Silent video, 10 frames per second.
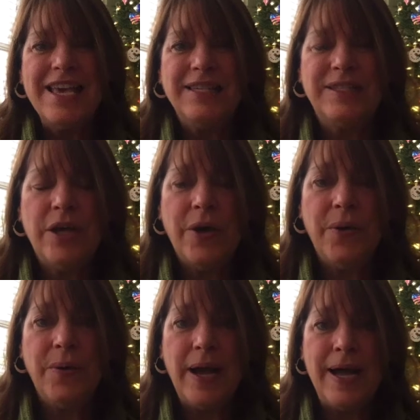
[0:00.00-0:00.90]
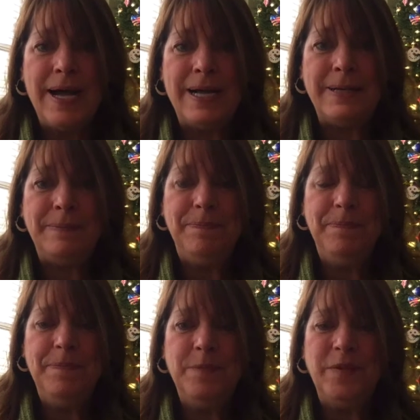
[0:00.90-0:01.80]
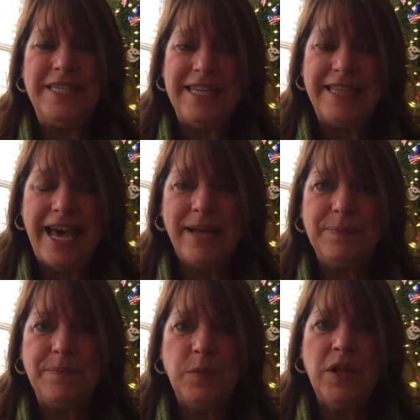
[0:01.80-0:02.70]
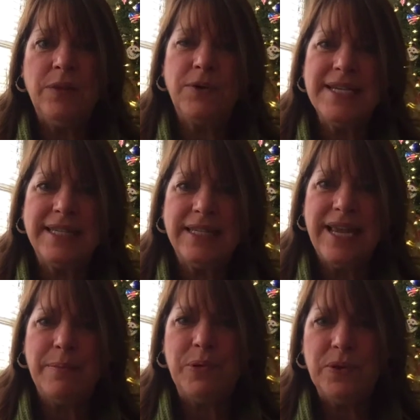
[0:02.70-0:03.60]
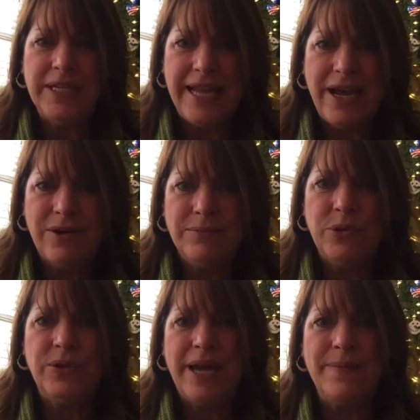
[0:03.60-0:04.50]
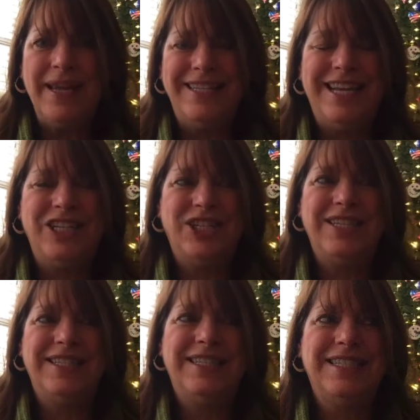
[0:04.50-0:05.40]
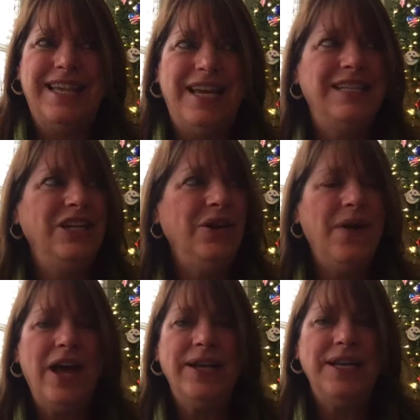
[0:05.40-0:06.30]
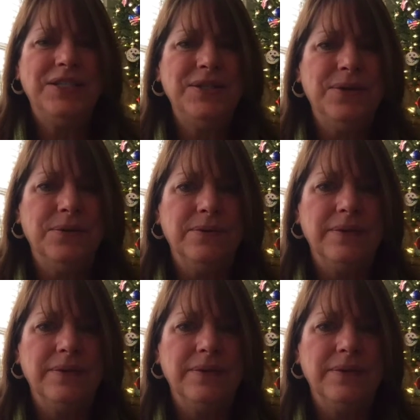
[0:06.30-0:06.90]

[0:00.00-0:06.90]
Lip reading: So we did that. Well, recently I pulled out my intentions and said, how'd I do?